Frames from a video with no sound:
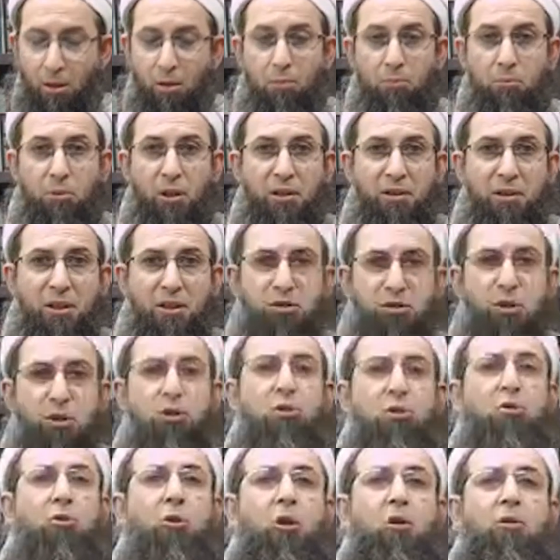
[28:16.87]
But this
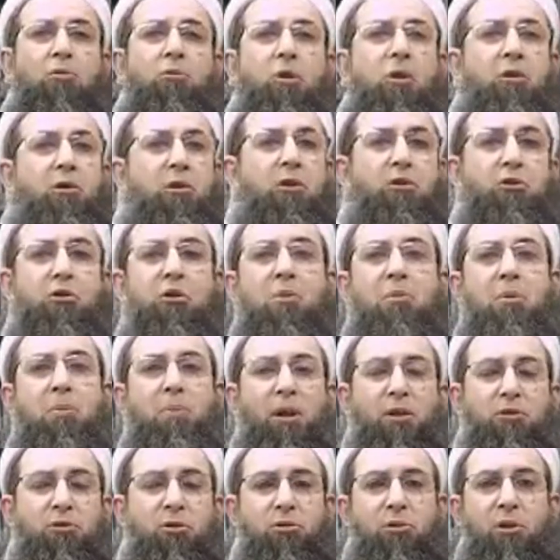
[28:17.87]
is not what Nabi
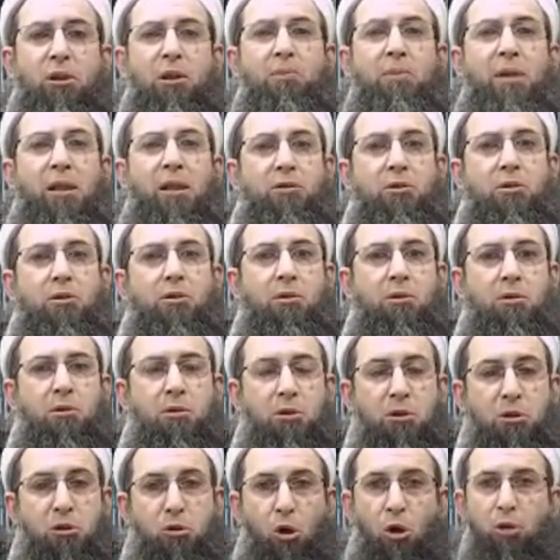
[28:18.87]
Pak has
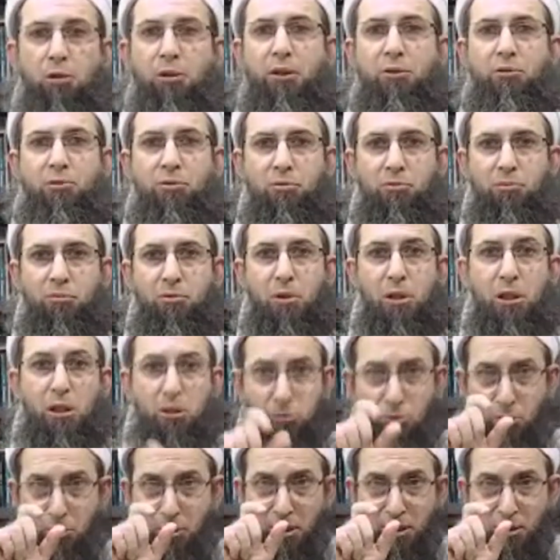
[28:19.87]
taught us.
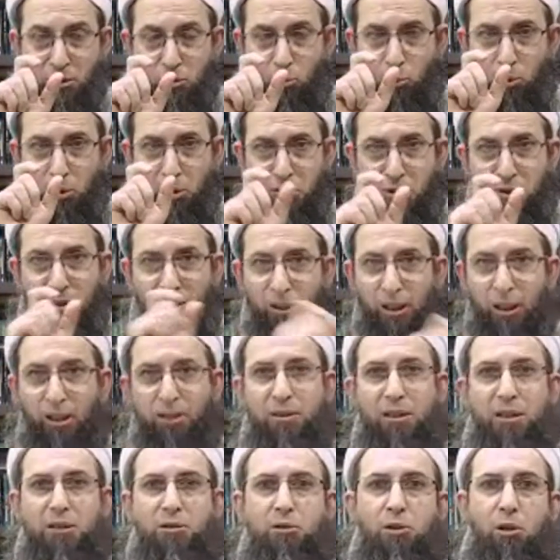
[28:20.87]
These were his words in the
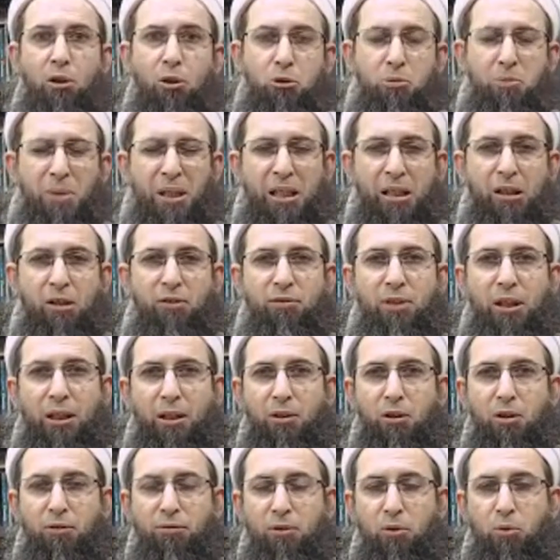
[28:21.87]
hadith, close meaning of
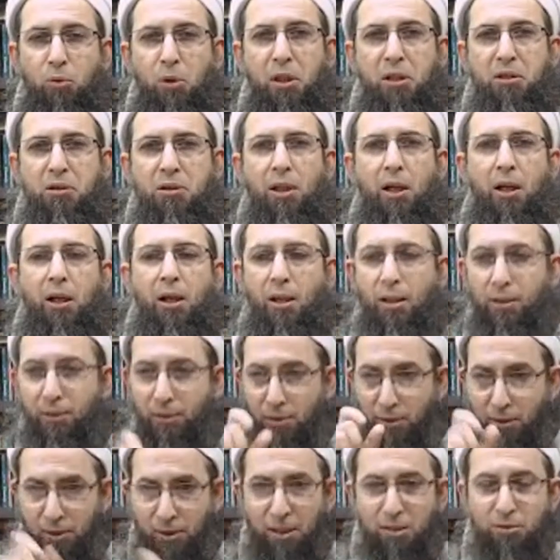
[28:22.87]
the words.
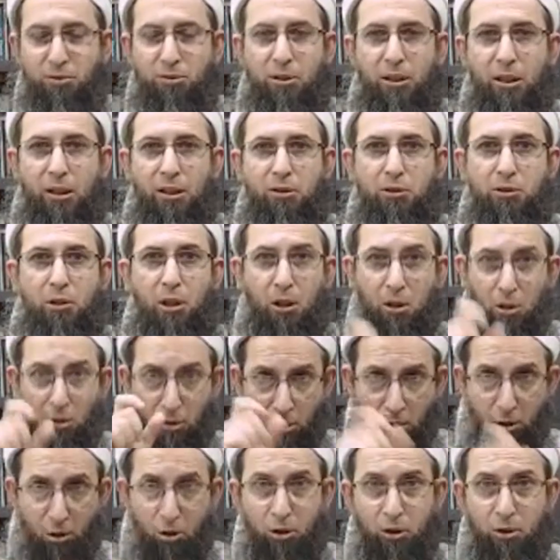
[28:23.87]
This is
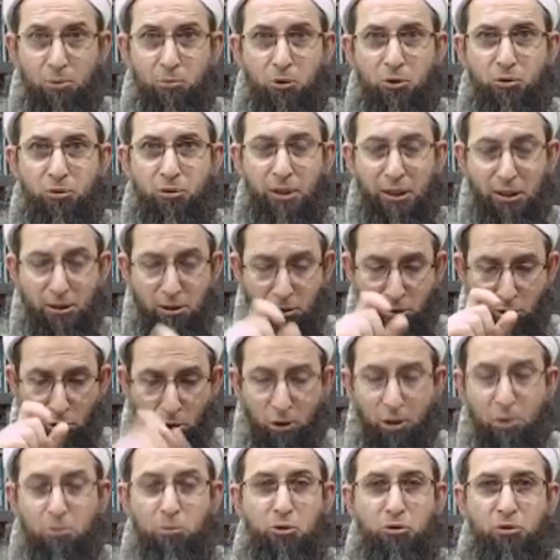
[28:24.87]
local moon. That is
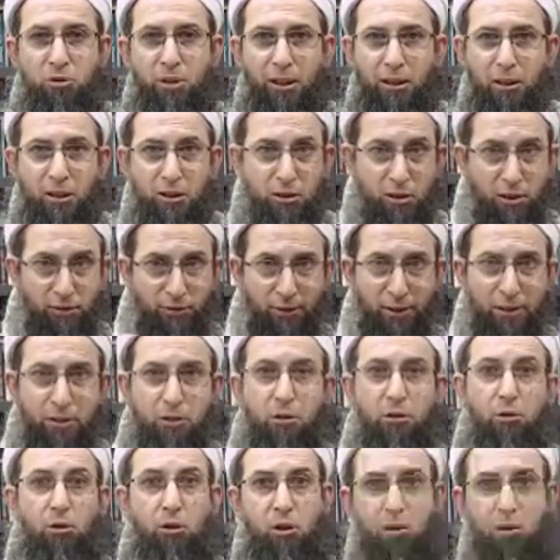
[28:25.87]
local moon sighting. It's referring
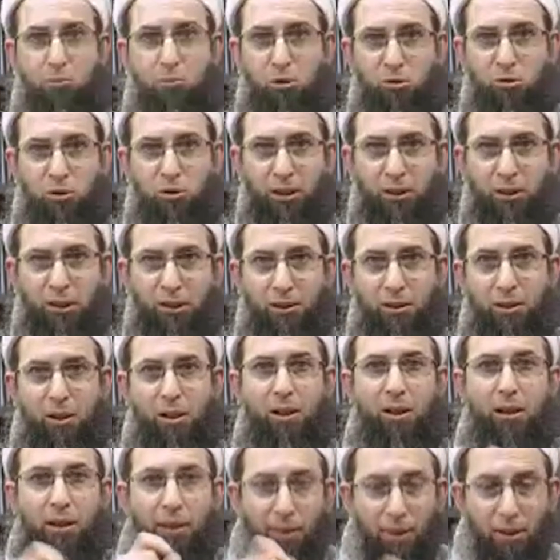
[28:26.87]
to local moon sighting.
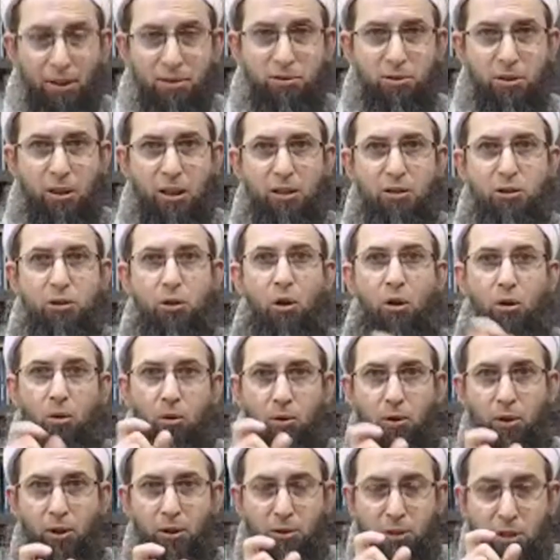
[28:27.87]
This is
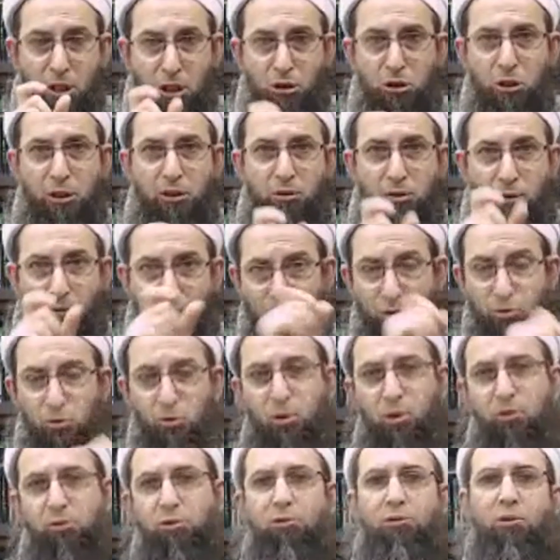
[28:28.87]
the teachings of
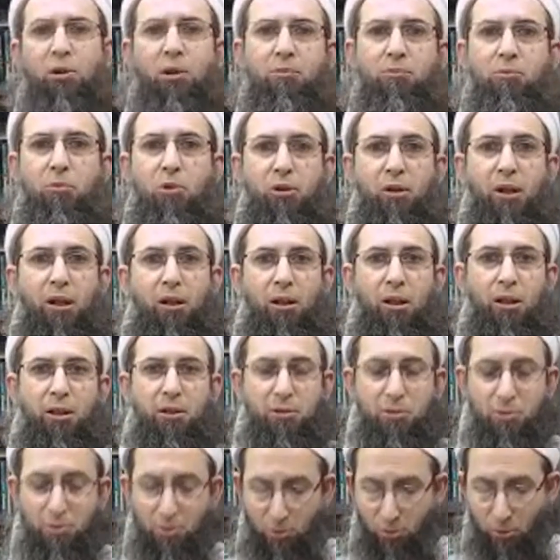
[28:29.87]
Rasulullah, what
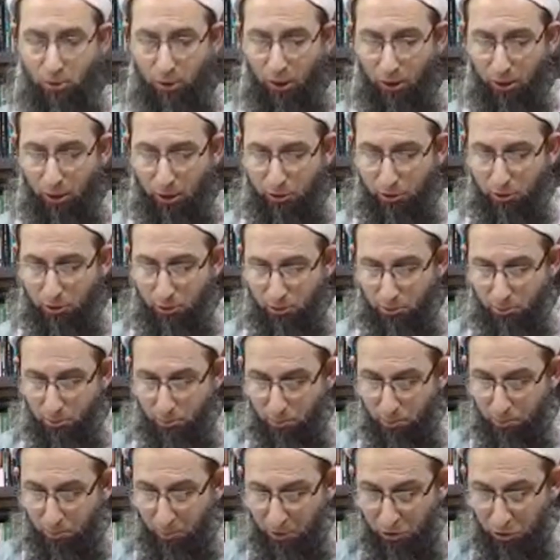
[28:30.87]
Allah's
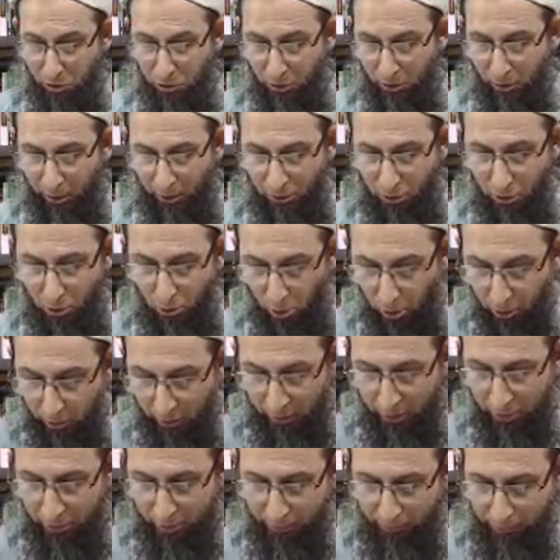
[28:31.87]
Messenger has taught
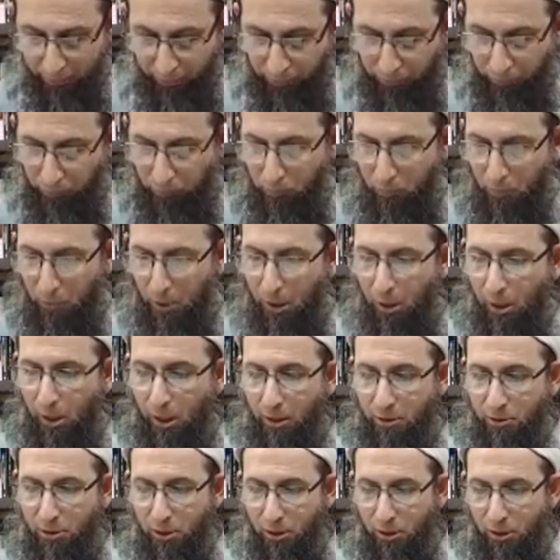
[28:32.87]
us.
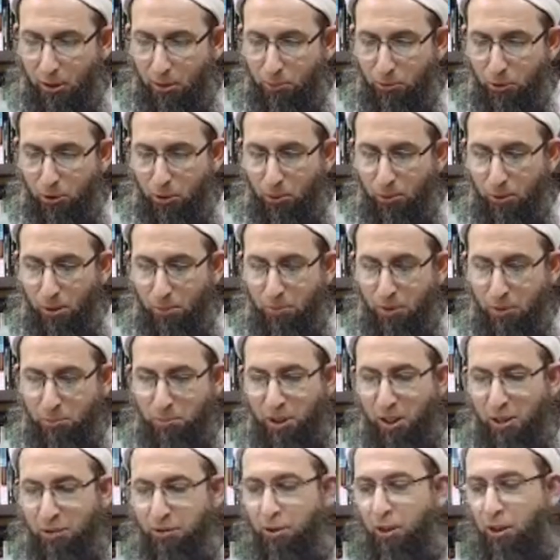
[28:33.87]
And Sayyidina Abdullah ibn
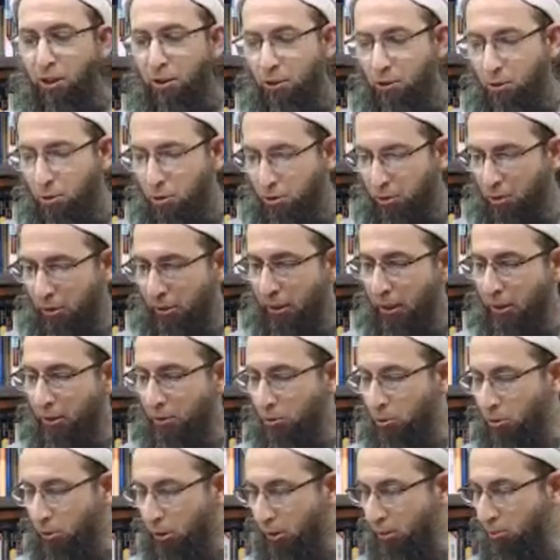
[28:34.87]
Abbas totally
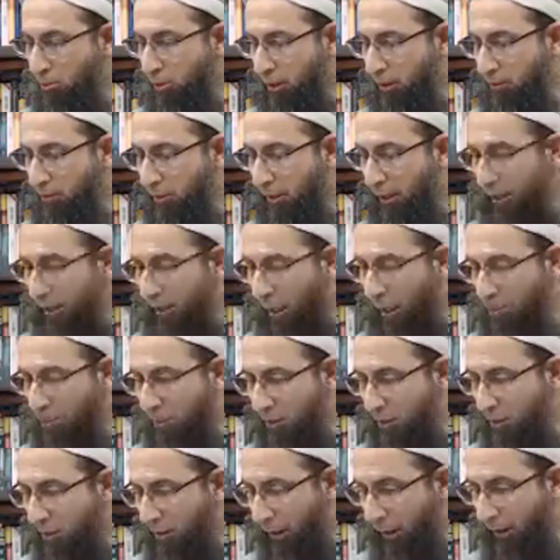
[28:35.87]
ignored whatever that
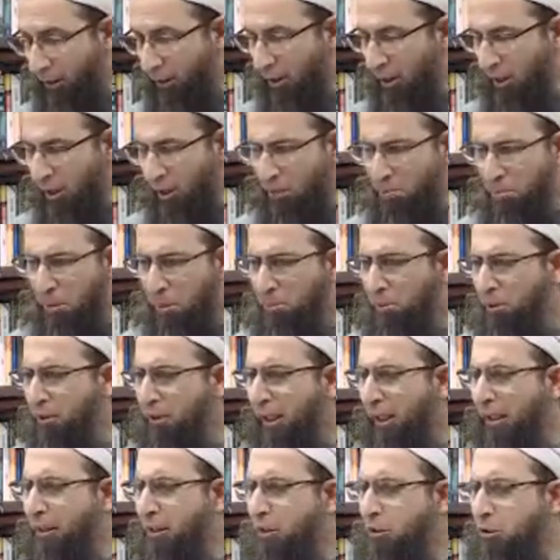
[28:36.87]
happened in there. And people
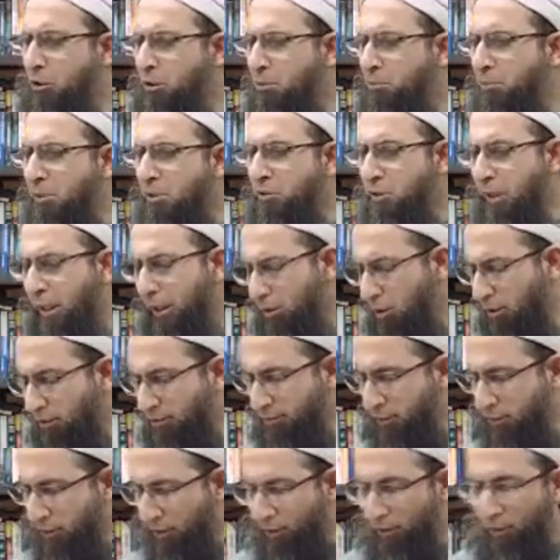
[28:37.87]
get into the mistake of
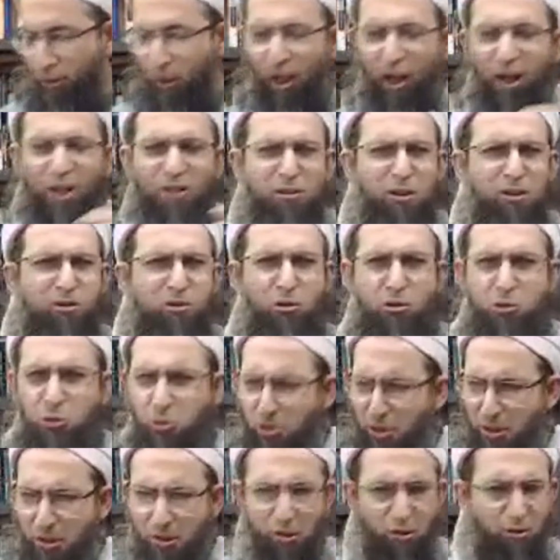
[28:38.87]
wahdatul,
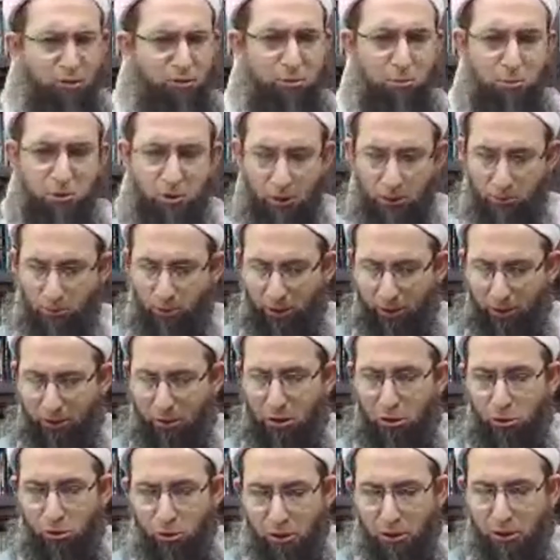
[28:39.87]
unity of the Muslim. Well,
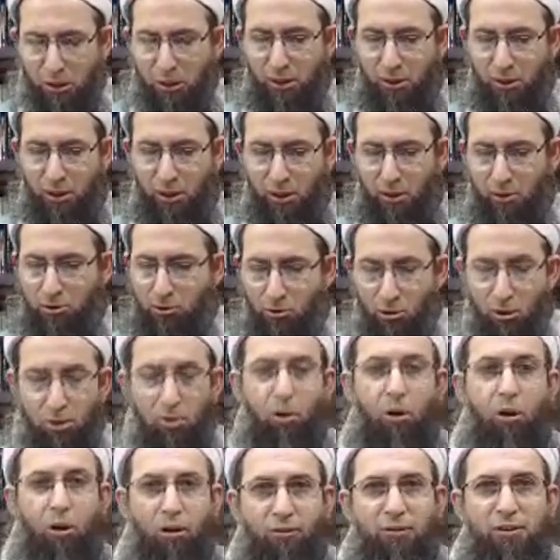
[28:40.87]
unity is not
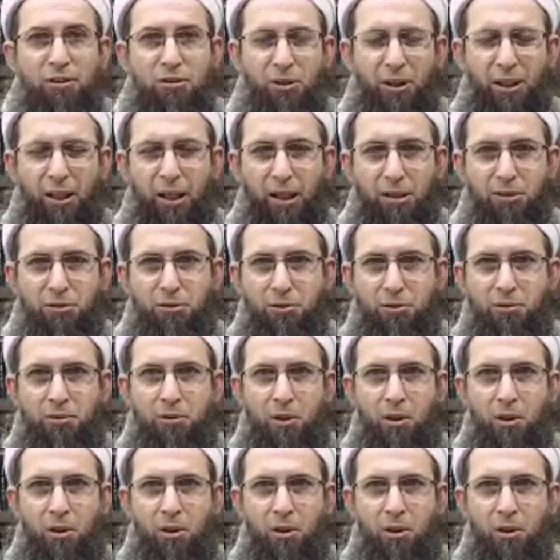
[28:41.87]
always the case.